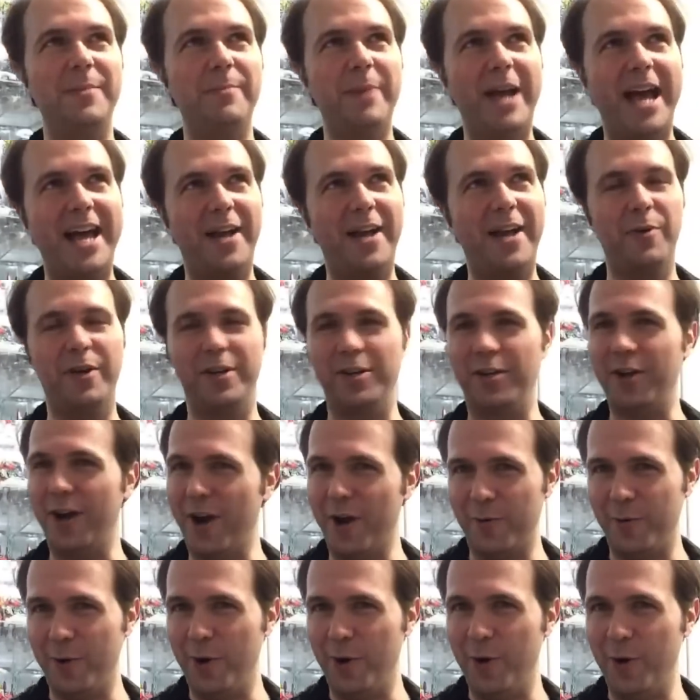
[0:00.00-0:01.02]
back when
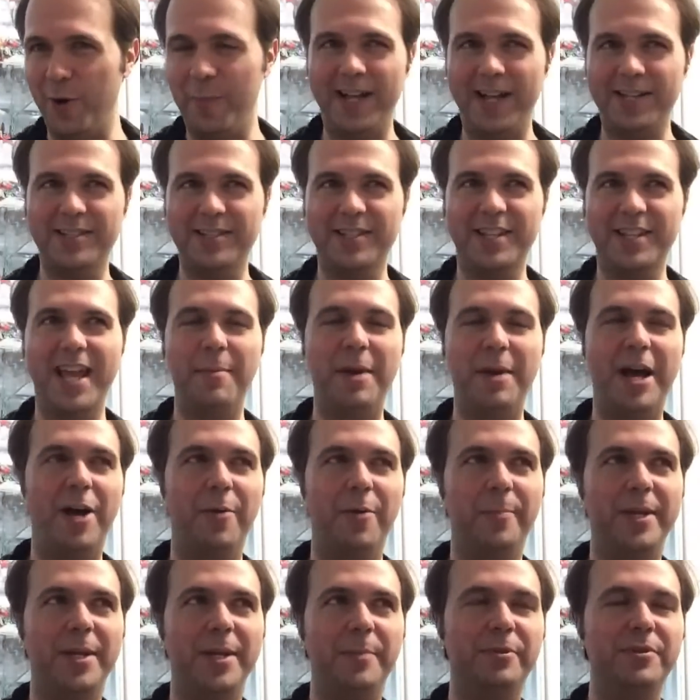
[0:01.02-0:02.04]
Car Robots came out,
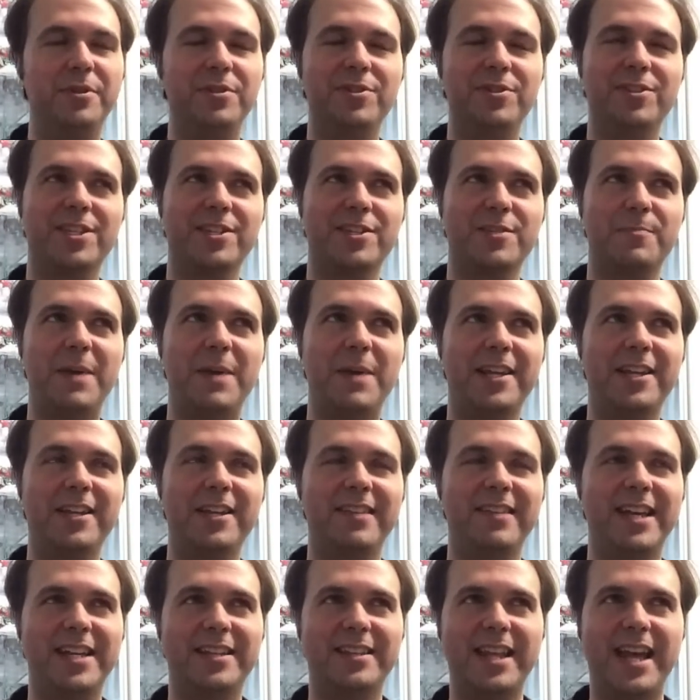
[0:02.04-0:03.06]
people used to
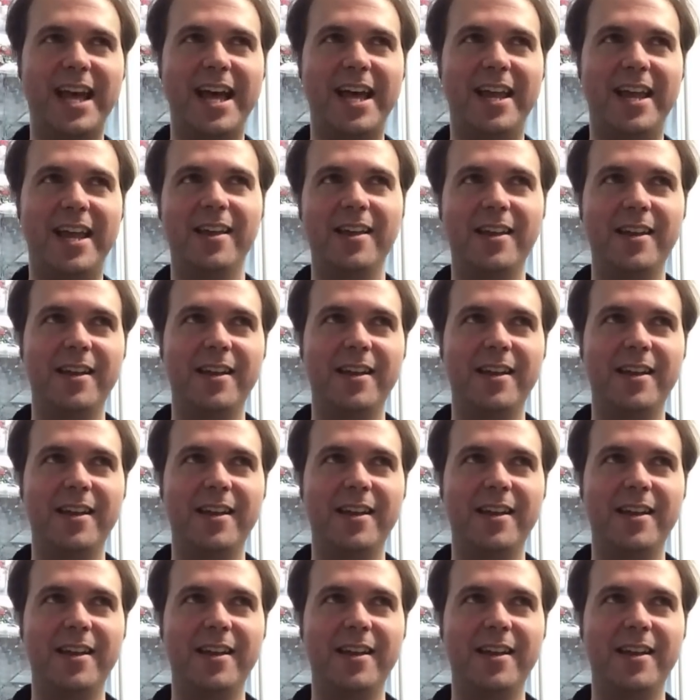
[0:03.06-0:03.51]
speculate that